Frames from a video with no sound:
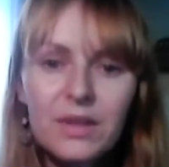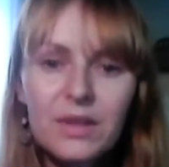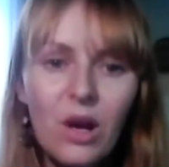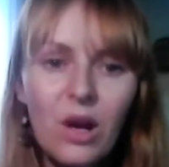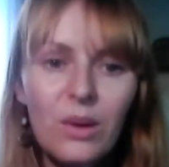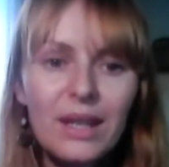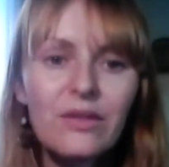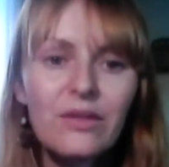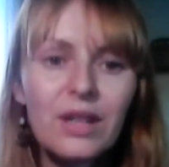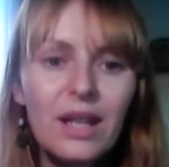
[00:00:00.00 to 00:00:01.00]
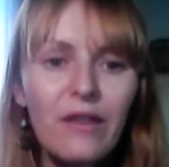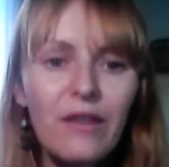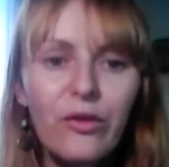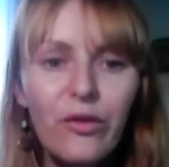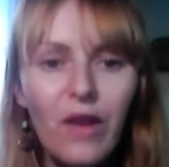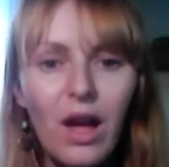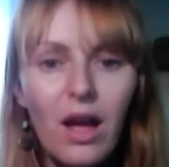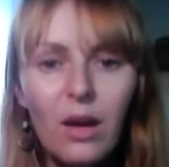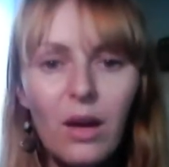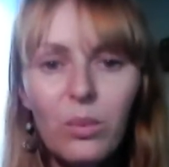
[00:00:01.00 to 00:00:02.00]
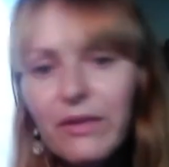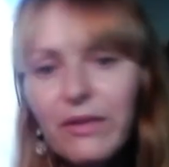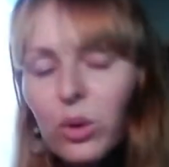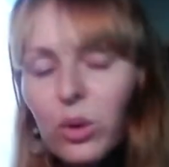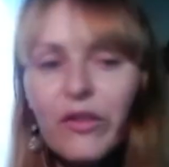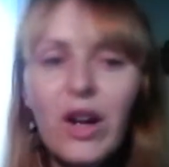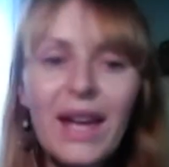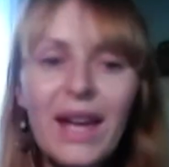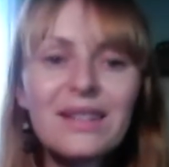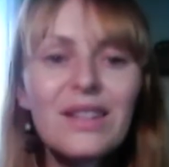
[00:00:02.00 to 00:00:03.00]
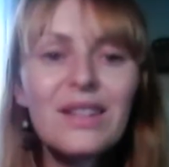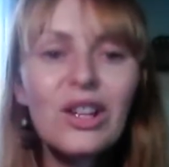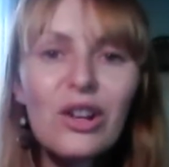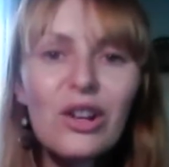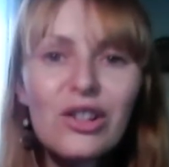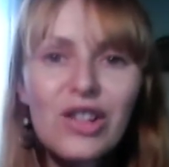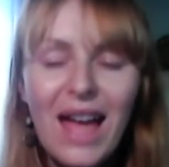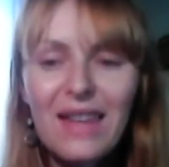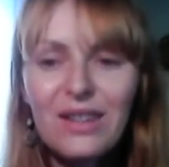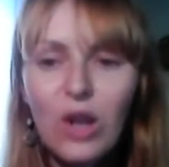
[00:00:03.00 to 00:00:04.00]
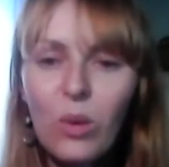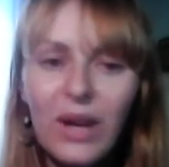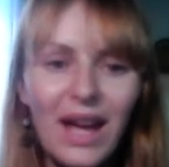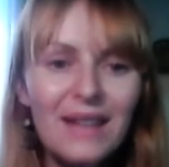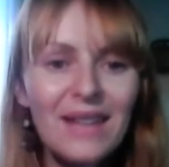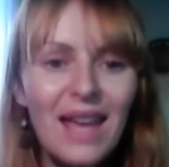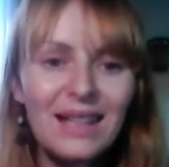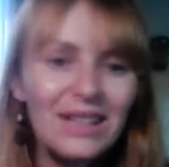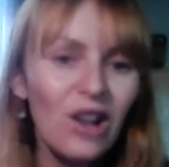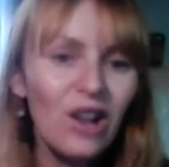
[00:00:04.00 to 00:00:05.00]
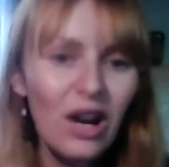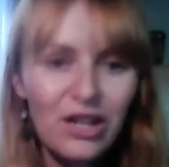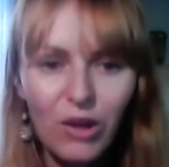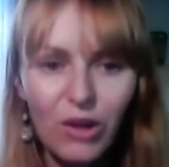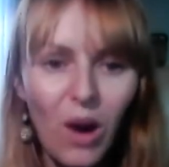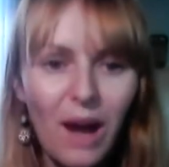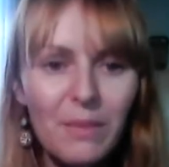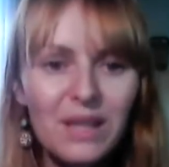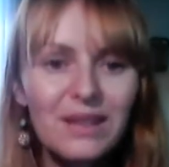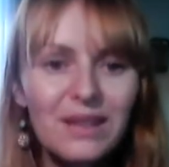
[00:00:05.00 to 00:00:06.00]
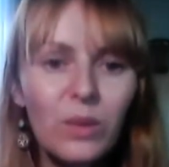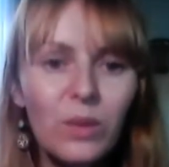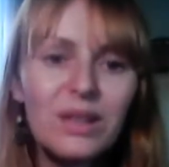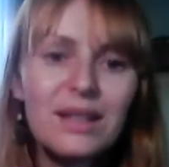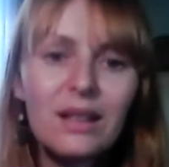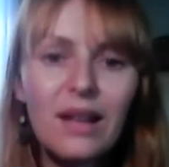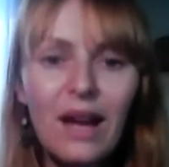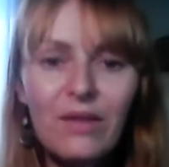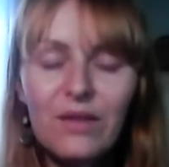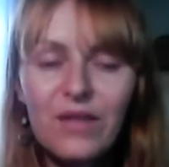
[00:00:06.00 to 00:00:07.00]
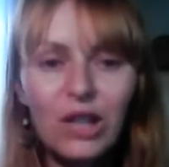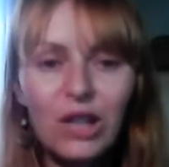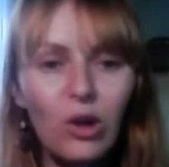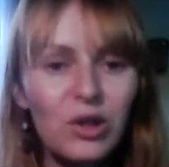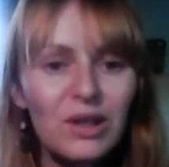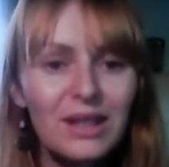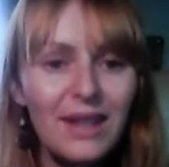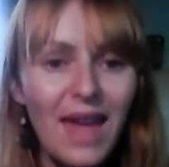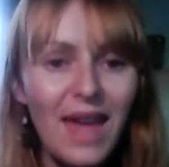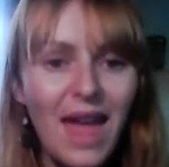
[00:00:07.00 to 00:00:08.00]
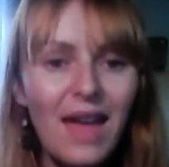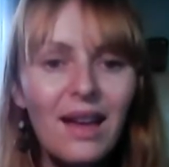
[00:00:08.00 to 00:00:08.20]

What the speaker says: So even if we've got all of our guests in the lodge and no one has any dietary requirements, we would still have the vegan options there.